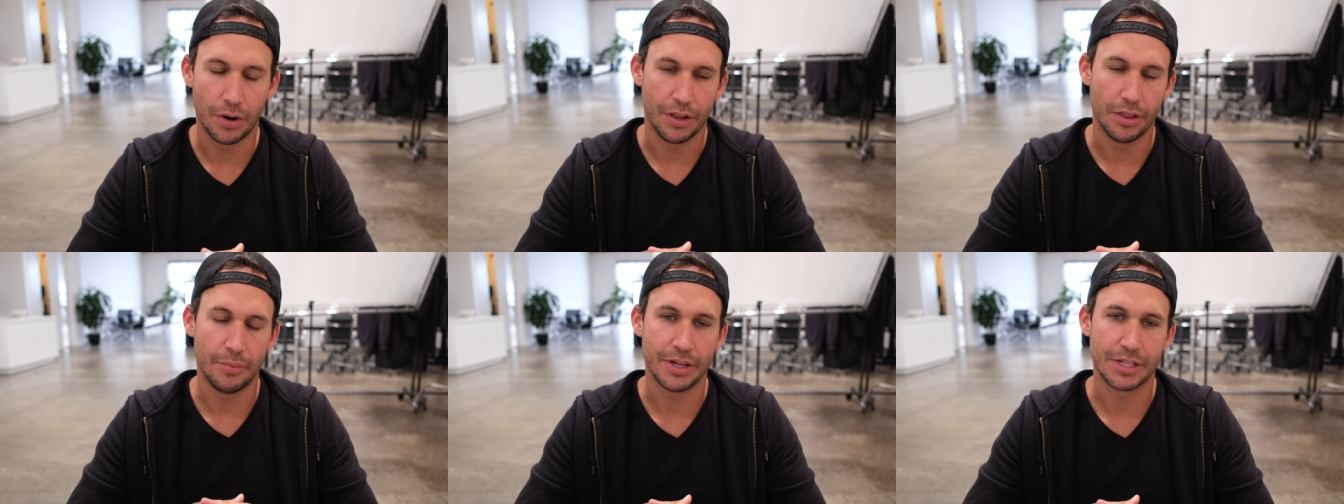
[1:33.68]

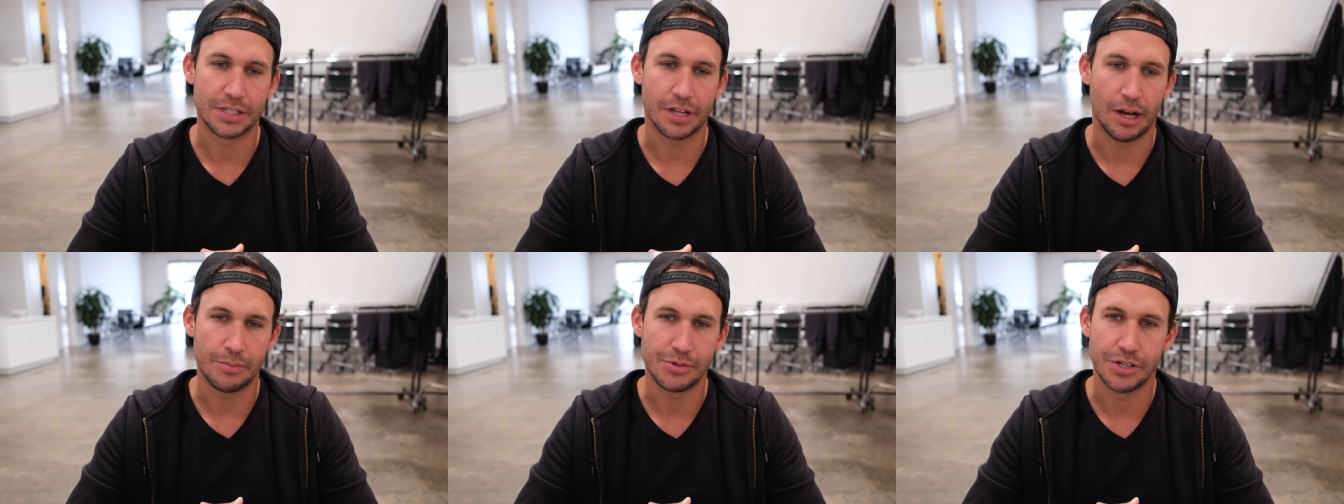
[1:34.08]
of the best
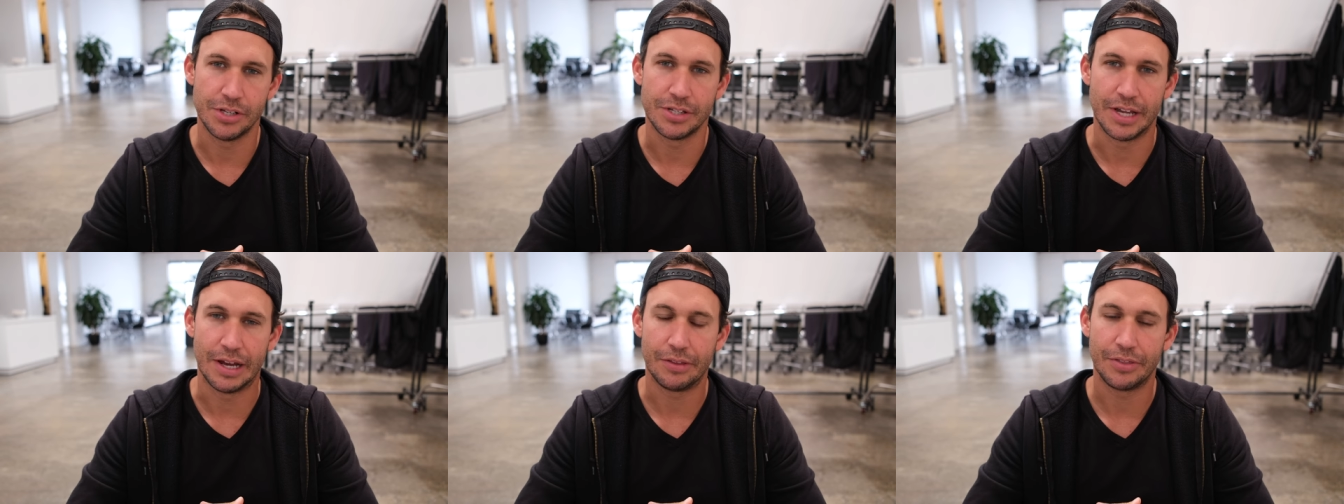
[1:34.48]

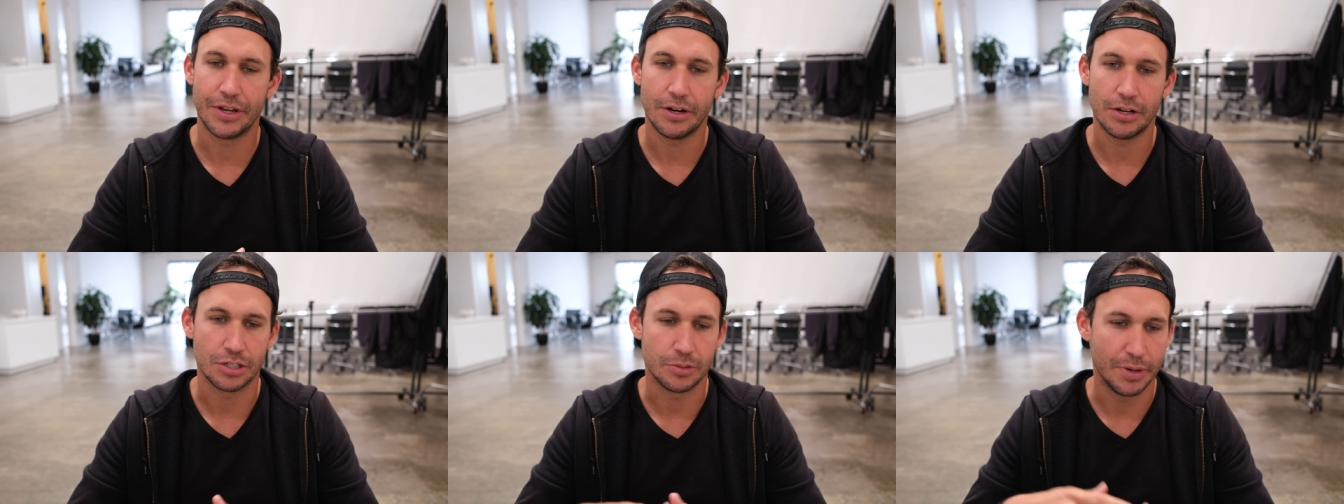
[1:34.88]
options out
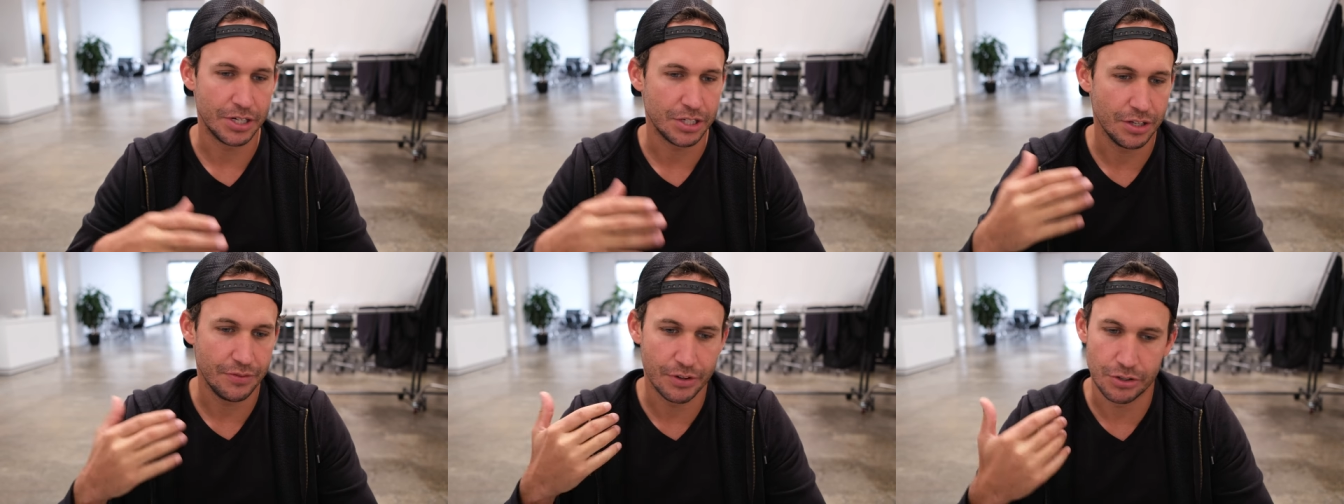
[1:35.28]
there,
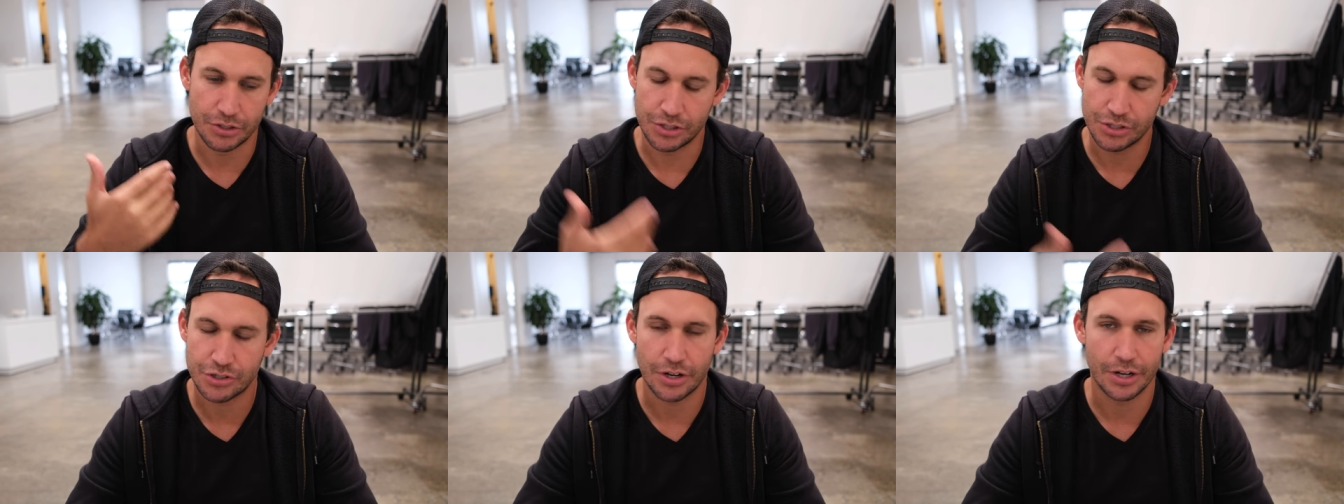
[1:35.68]
especially if you're
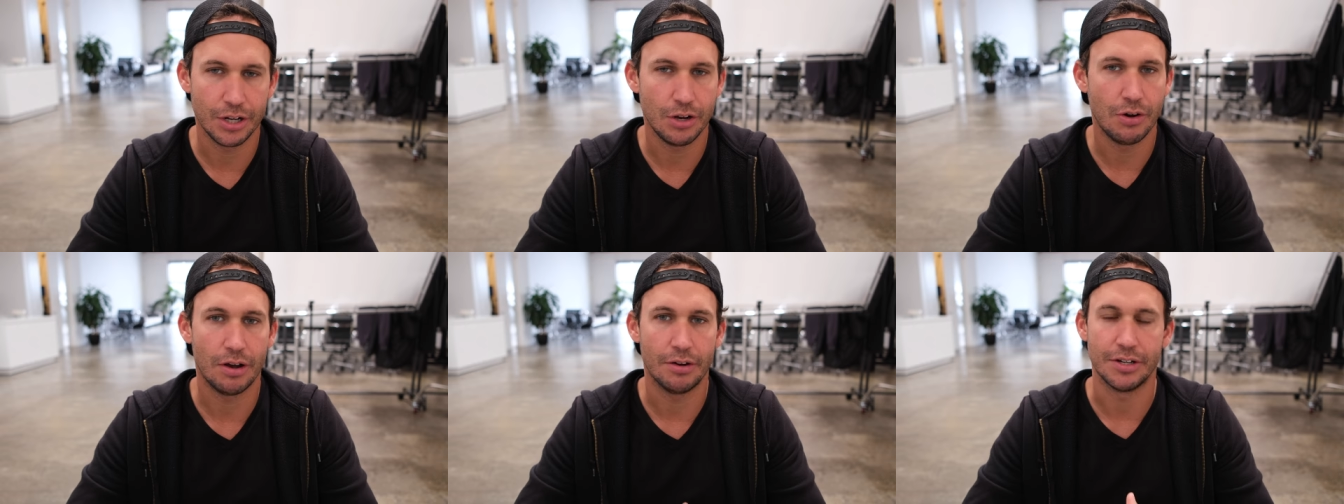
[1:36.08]
just trying to
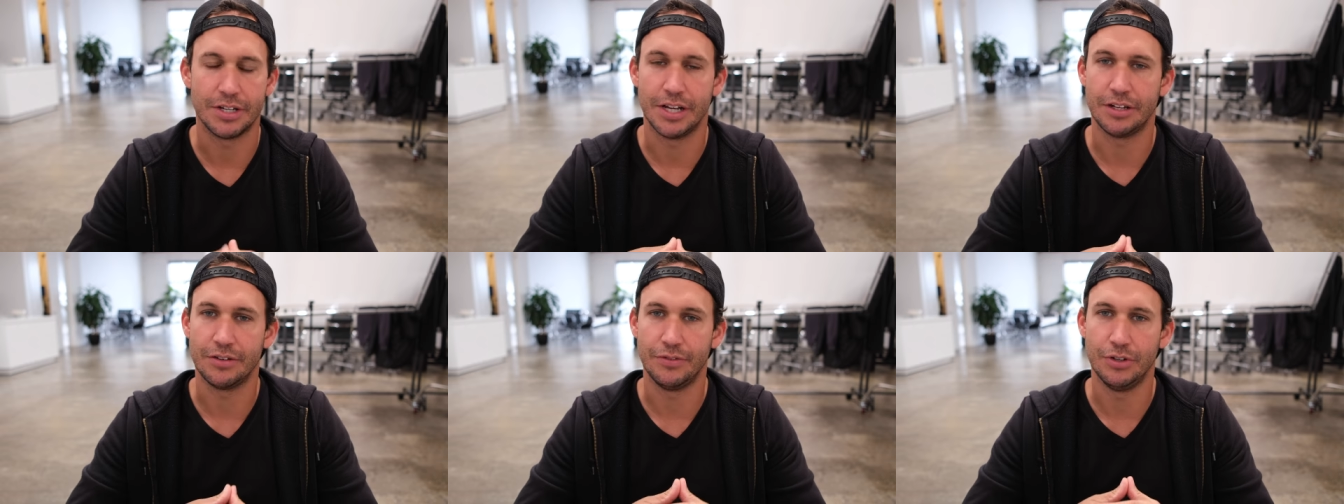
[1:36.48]
go out and
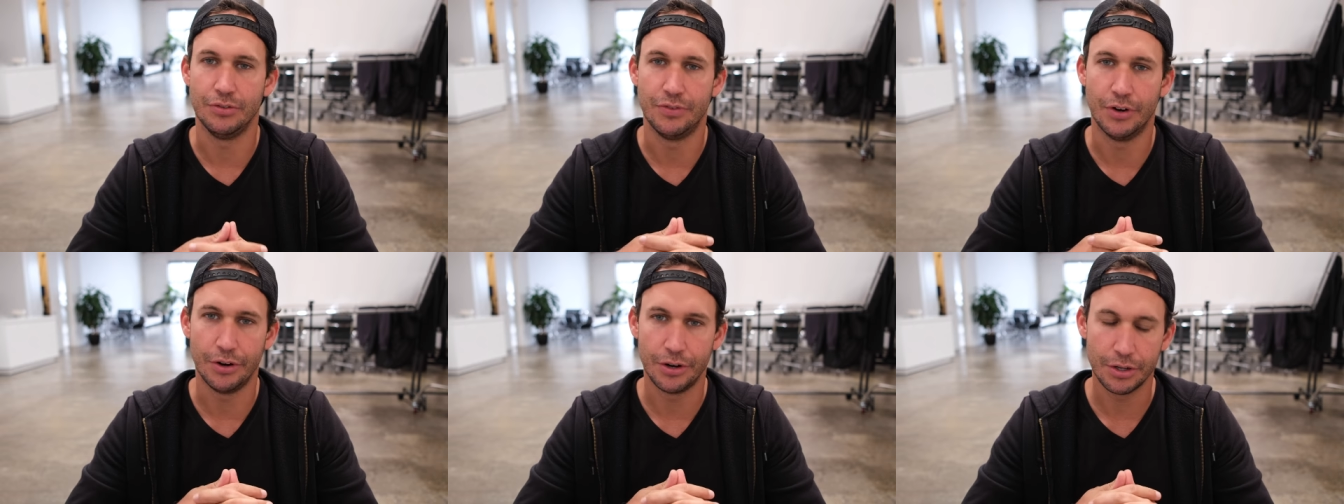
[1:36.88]
take a few
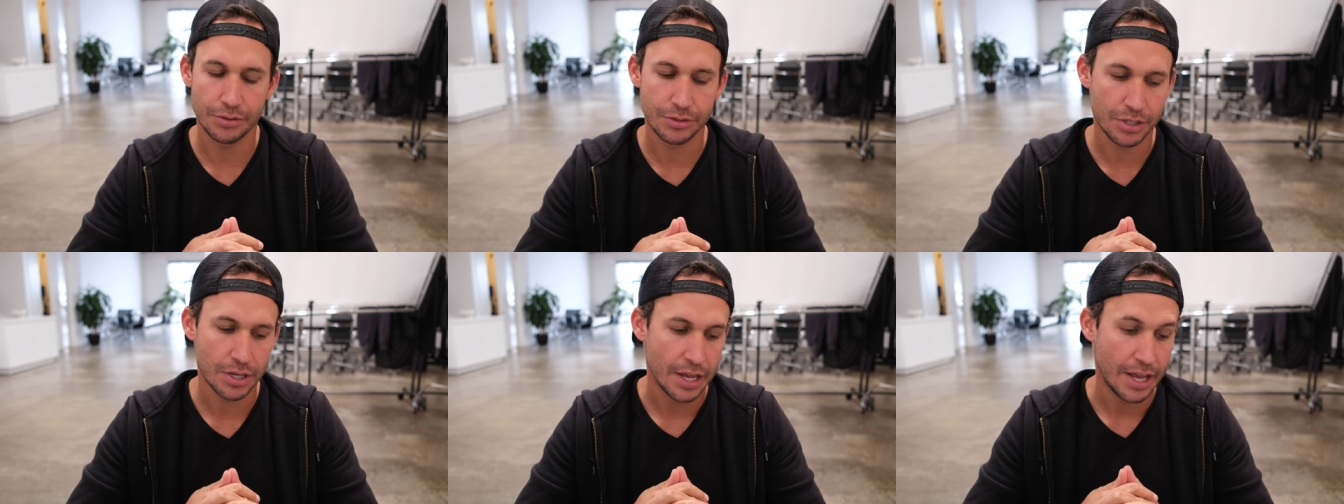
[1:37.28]
photos